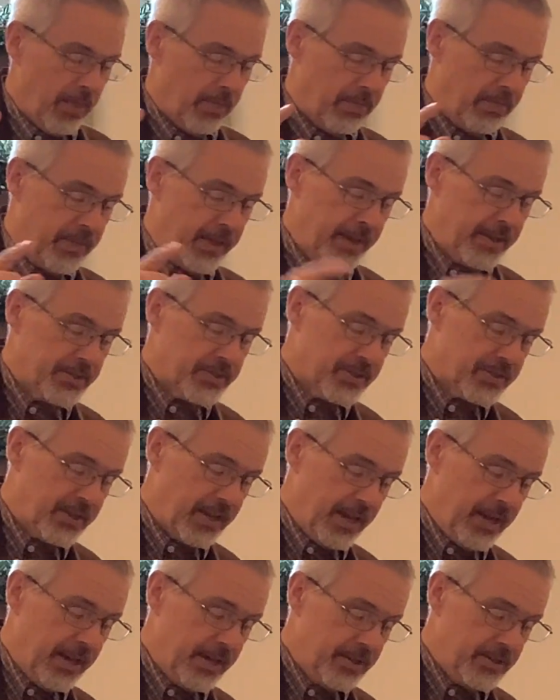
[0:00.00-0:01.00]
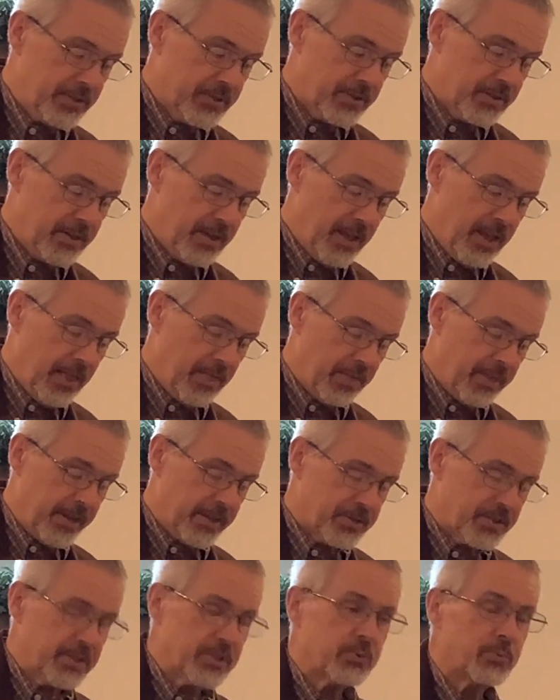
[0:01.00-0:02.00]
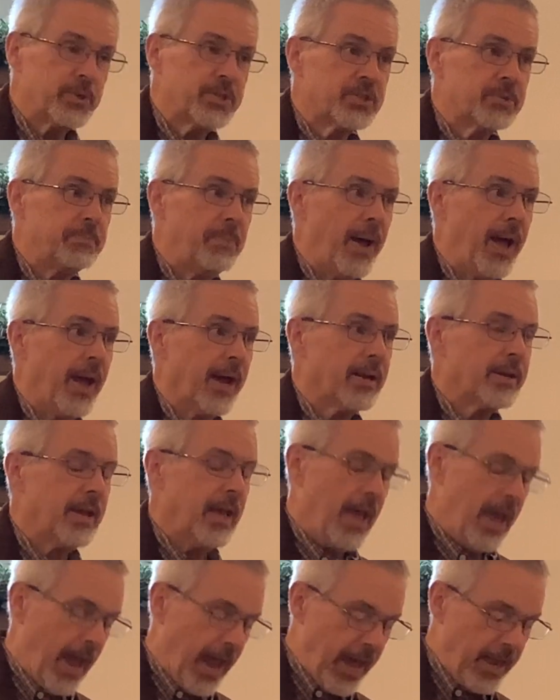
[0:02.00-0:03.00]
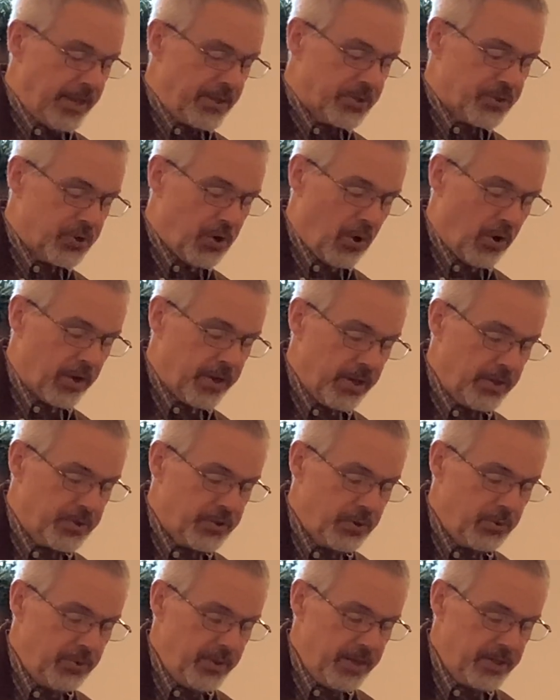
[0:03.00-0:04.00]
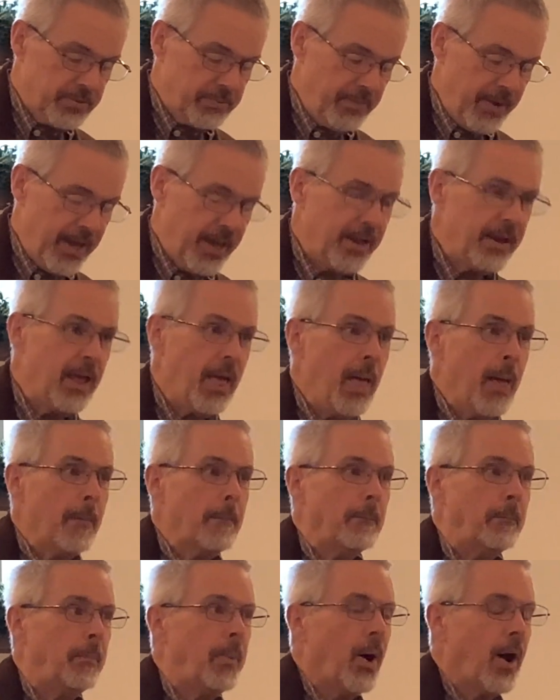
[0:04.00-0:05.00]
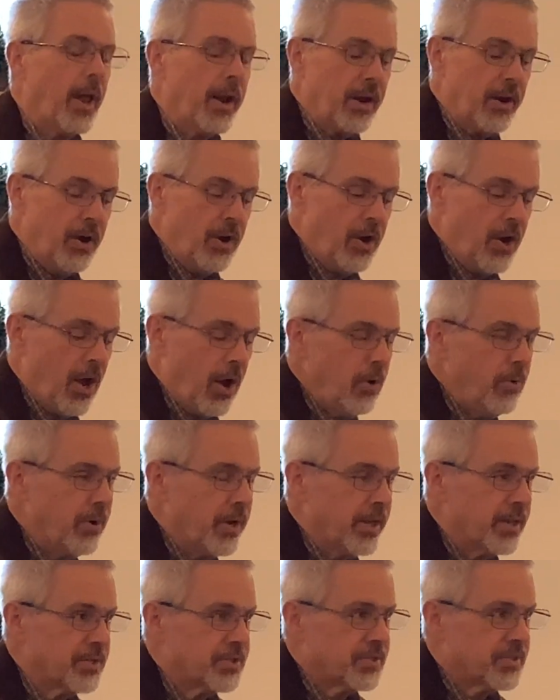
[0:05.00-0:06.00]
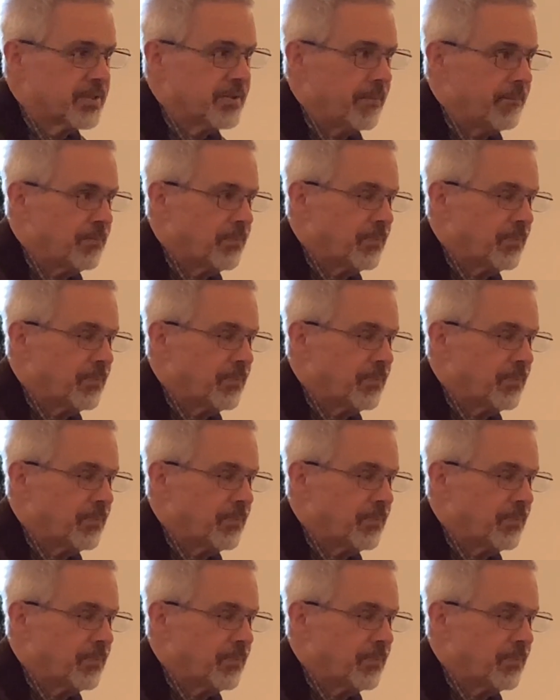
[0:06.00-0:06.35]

This is, this is respect. And he's talking to these men, but notice